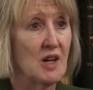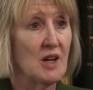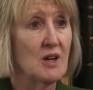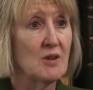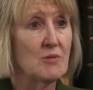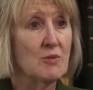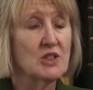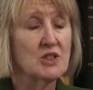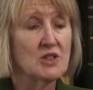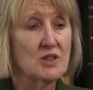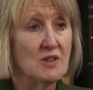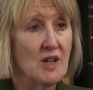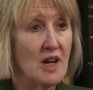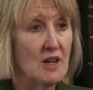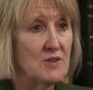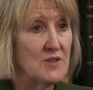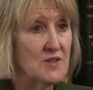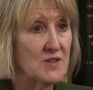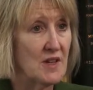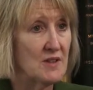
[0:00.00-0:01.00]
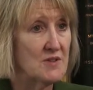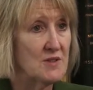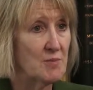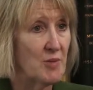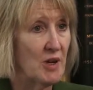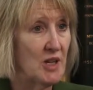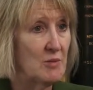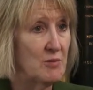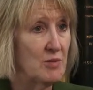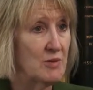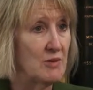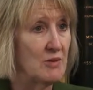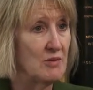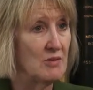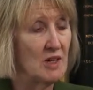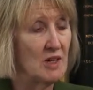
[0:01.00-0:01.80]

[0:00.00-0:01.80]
which knows those people,